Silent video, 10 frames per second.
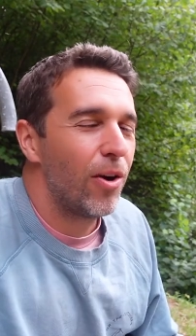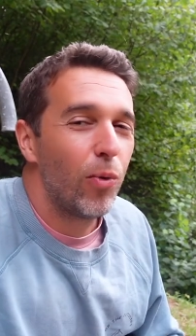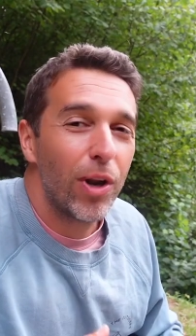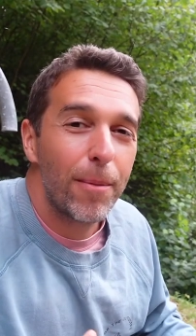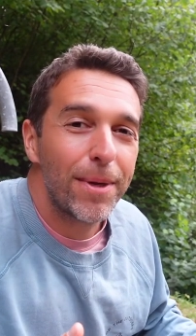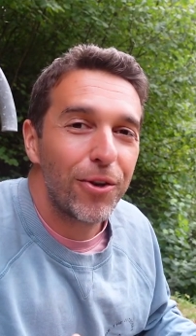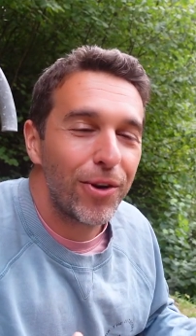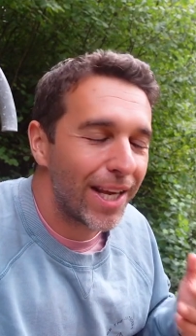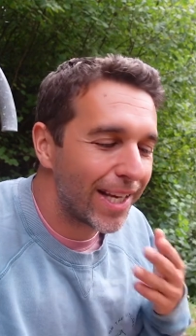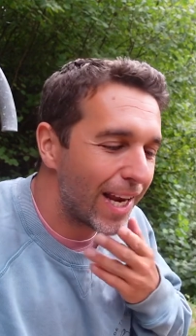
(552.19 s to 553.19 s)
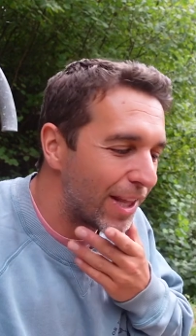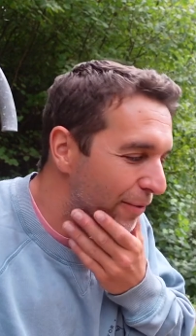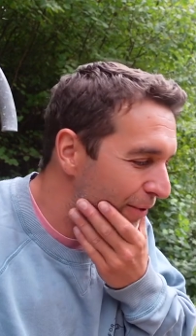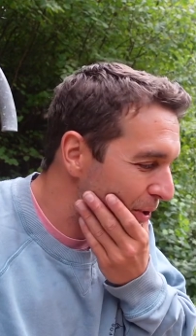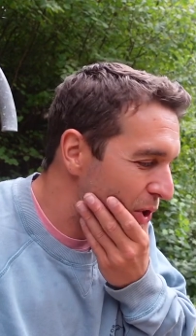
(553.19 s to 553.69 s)
Will I be doing it again in the
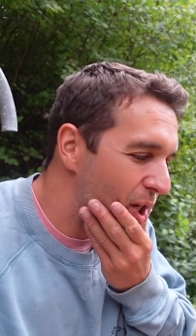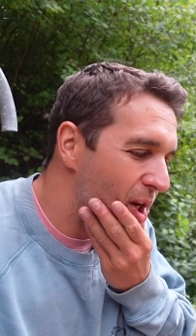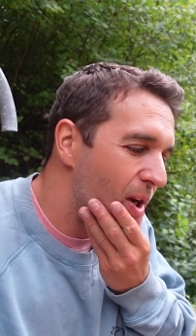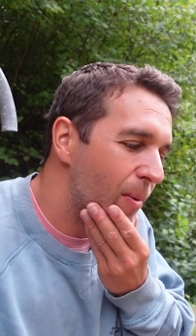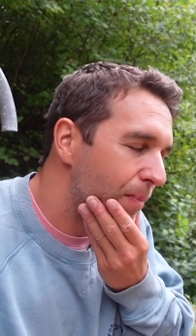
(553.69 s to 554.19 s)
future?